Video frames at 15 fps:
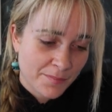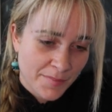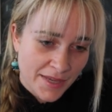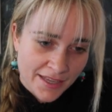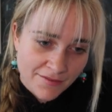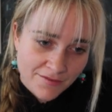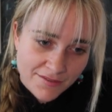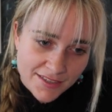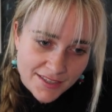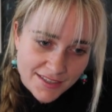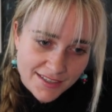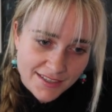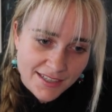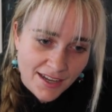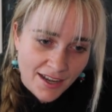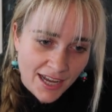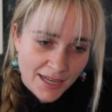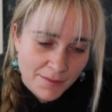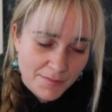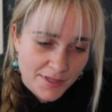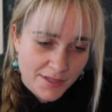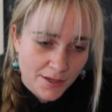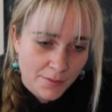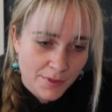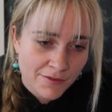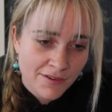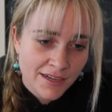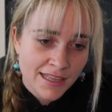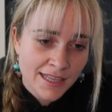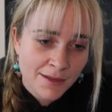Bev's time. So we
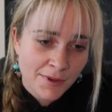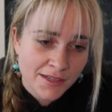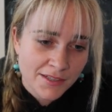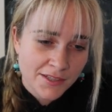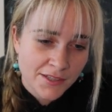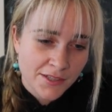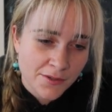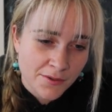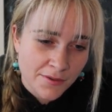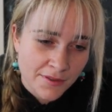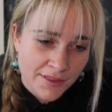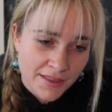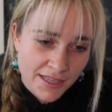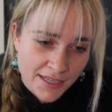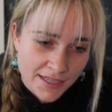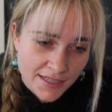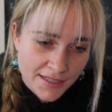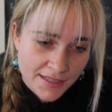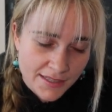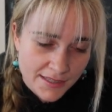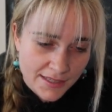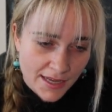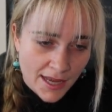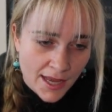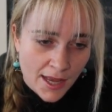really want to do this